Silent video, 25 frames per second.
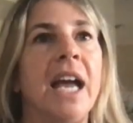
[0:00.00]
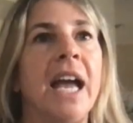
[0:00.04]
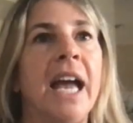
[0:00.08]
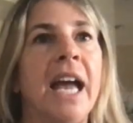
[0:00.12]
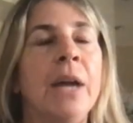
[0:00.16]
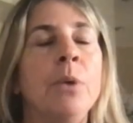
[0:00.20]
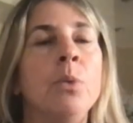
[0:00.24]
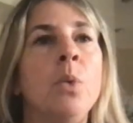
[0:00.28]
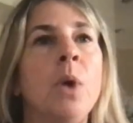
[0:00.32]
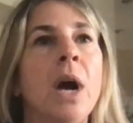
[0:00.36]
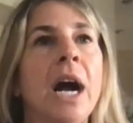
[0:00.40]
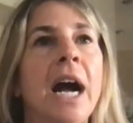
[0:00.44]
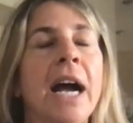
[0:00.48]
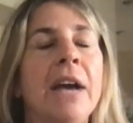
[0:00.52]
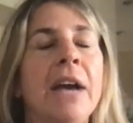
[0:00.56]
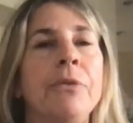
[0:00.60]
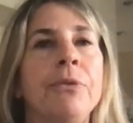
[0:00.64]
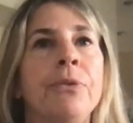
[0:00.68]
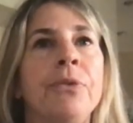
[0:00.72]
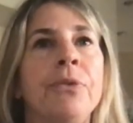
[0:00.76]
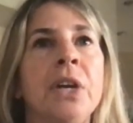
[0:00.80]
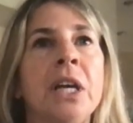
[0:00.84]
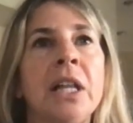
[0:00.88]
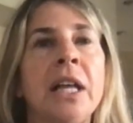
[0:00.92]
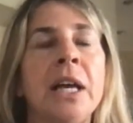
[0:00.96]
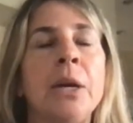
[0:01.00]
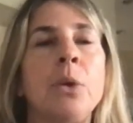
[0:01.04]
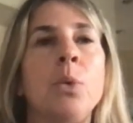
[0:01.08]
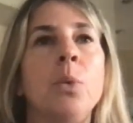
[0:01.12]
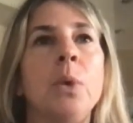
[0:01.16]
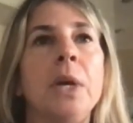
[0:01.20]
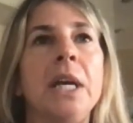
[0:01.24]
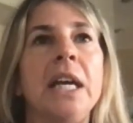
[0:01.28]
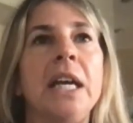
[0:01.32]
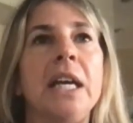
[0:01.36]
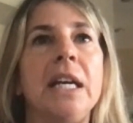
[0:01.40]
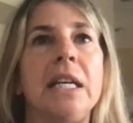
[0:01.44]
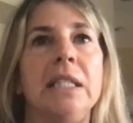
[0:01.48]
and I feel like
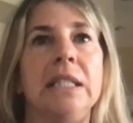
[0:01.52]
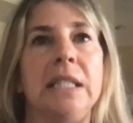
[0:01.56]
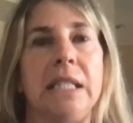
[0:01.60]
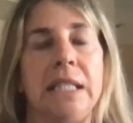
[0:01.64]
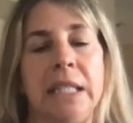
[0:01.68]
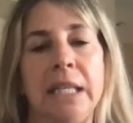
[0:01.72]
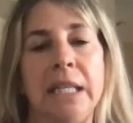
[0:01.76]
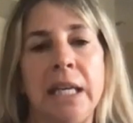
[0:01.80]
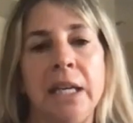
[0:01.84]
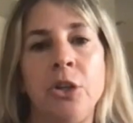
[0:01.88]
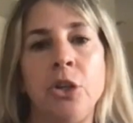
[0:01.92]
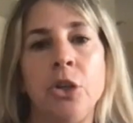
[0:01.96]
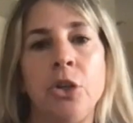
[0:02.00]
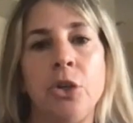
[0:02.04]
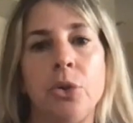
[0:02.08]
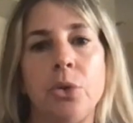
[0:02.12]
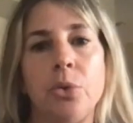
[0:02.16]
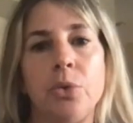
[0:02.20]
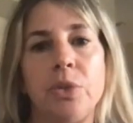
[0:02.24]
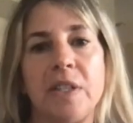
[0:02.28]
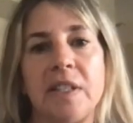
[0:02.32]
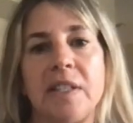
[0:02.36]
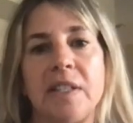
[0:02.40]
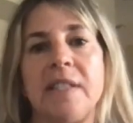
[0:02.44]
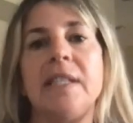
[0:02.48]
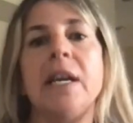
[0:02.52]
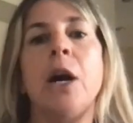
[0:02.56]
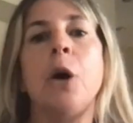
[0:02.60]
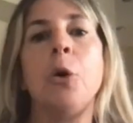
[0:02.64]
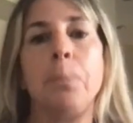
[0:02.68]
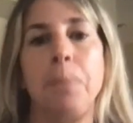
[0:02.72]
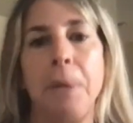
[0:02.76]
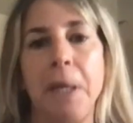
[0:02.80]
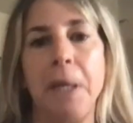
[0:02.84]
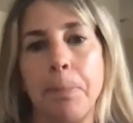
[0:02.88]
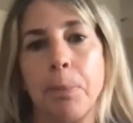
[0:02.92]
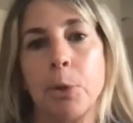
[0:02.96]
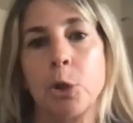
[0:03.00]
we continue to sell
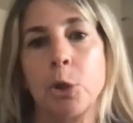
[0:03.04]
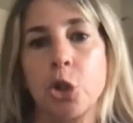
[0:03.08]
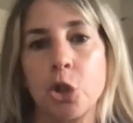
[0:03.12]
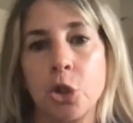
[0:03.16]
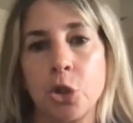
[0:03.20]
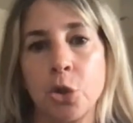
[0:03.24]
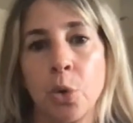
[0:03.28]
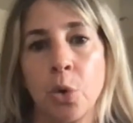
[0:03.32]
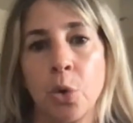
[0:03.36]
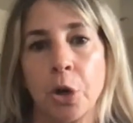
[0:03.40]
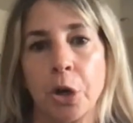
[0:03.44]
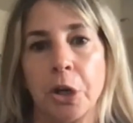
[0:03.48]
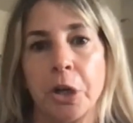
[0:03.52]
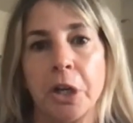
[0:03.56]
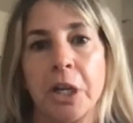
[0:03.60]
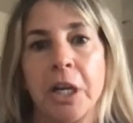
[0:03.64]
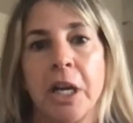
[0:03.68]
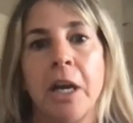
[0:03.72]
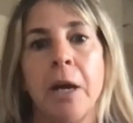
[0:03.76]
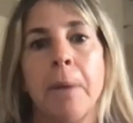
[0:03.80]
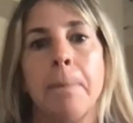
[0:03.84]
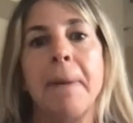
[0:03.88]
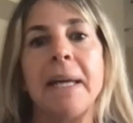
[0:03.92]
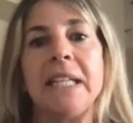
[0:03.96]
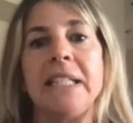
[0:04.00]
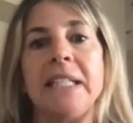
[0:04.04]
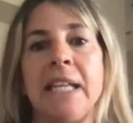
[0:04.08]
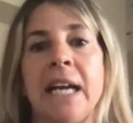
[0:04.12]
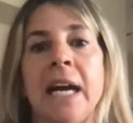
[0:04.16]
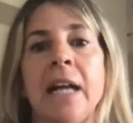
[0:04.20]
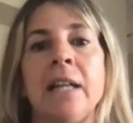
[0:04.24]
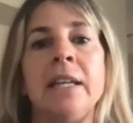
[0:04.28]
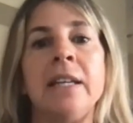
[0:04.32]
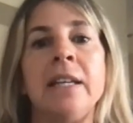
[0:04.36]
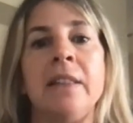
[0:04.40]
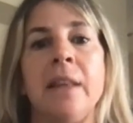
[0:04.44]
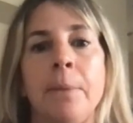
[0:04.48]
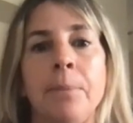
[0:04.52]
people short by
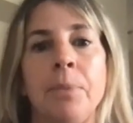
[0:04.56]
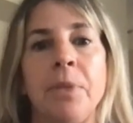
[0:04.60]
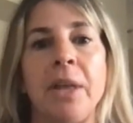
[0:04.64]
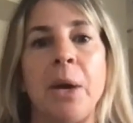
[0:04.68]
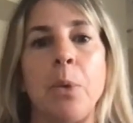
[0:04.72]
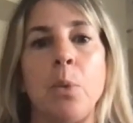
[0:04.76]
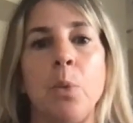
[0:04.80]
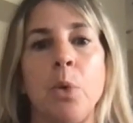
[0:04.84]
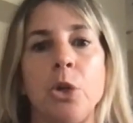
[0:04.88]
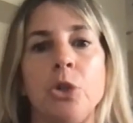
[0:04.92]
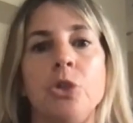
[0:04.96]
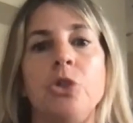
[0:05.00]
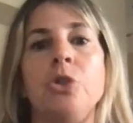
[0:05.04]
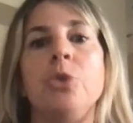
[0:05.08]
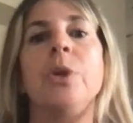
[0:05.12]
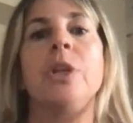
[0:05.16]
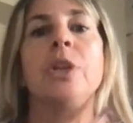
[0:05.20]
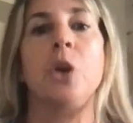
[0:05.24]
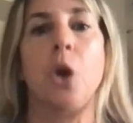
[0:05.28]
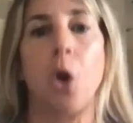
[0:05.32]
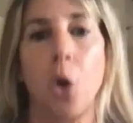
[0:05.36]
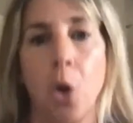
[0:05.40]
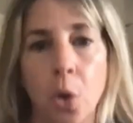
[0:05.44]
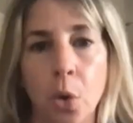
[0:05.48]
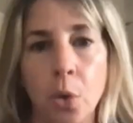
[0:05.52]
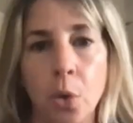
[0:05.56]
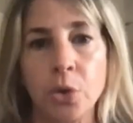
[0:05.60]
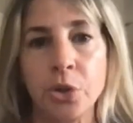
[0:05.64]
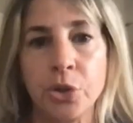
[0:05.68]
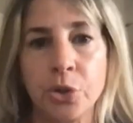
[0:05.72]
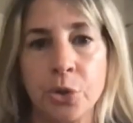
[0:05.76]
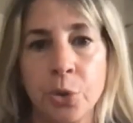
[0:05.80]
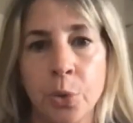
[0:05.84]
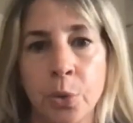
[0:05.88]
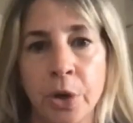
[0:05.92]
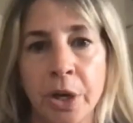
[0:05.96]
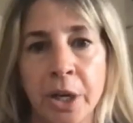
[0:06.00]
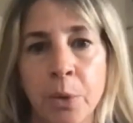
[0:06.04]
telling them that we're doing the whole
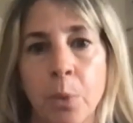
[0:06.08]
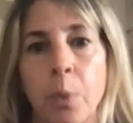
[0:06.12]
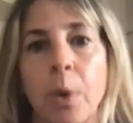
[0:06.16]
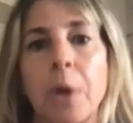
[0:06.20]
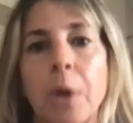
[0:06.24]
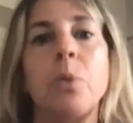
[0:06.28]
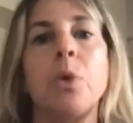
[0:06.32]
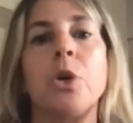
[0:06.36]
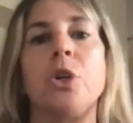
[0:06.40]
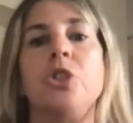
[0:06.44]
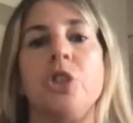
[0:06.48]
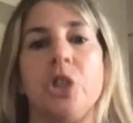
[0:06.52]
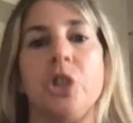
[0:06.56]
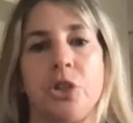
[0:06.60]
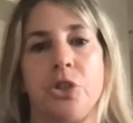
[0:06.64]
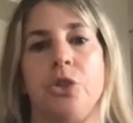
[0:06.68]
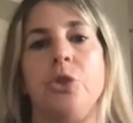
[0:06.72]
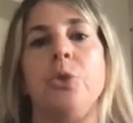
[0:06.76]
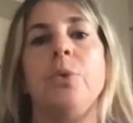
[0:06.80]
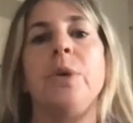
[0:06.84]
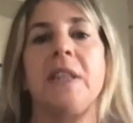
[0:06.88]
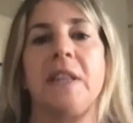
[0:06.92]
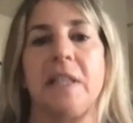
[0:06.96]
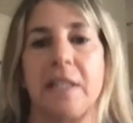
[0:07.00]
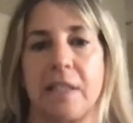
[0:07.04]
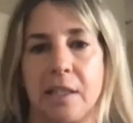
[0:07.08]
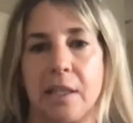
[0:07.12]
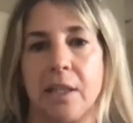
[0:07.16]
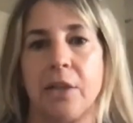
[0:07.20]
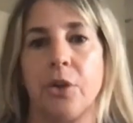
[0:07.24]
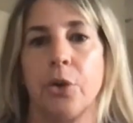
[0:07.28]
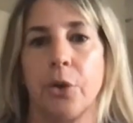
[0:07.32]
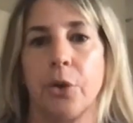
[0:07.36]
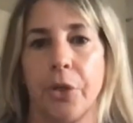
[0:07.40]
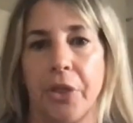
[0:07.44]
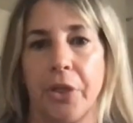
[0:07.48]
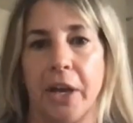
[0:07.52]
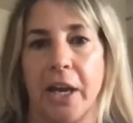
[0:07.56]
story when we're just doing this
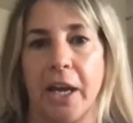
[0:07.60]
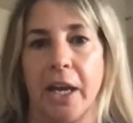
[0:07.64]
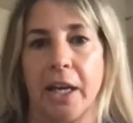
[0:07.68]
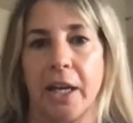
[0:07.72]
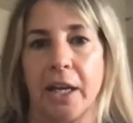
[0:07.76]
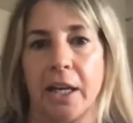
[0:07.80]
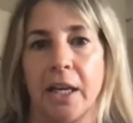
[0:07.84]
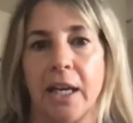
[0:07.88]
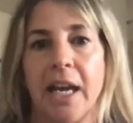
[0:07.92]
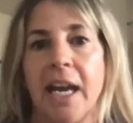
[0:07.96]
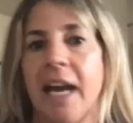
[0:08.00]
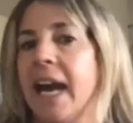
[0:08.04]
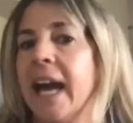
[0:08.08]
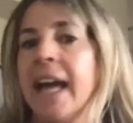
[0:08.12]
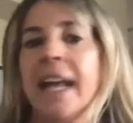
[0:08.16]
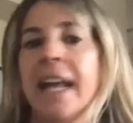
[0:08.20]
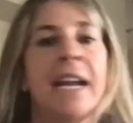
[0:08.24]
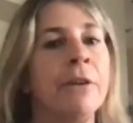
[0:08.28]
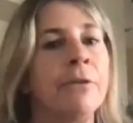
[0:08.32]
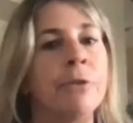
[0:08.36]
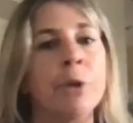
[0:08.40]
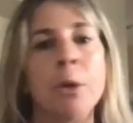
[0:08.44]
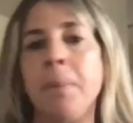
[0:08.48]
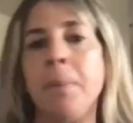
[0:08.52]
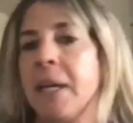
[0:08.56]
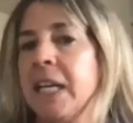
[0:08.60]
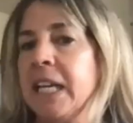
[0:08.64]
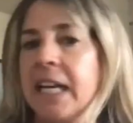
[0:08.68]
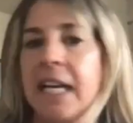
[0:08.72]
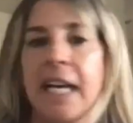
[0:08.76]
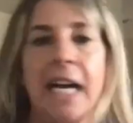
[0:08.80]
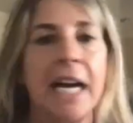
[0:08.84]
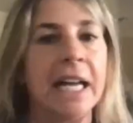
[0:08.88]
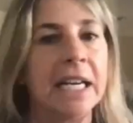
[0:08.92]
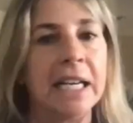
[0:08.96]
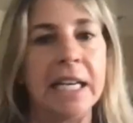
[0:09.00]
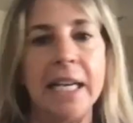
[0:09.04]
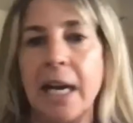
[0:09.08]
little thing. And everybody
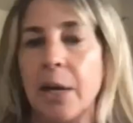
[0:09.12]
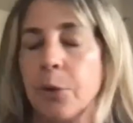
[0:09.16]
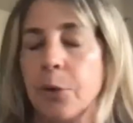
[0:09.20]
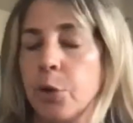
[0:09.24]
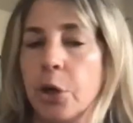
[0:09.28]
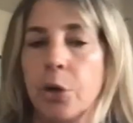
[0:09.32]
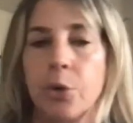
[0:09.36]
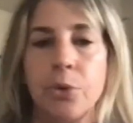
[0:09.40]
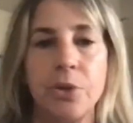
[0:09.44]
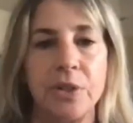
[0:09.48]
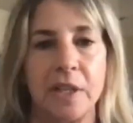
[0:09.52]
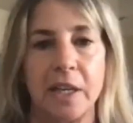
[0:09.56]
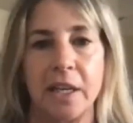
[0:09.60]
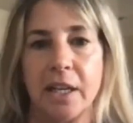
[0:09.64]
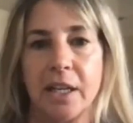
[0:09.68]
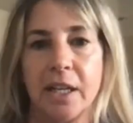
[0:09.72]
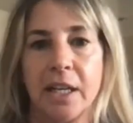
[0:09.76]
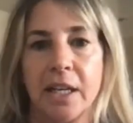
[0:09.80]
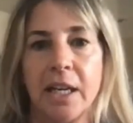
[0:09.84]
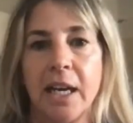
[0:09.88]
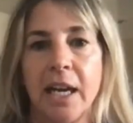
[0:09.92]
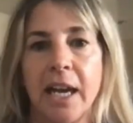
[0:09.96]
kind of now knows it.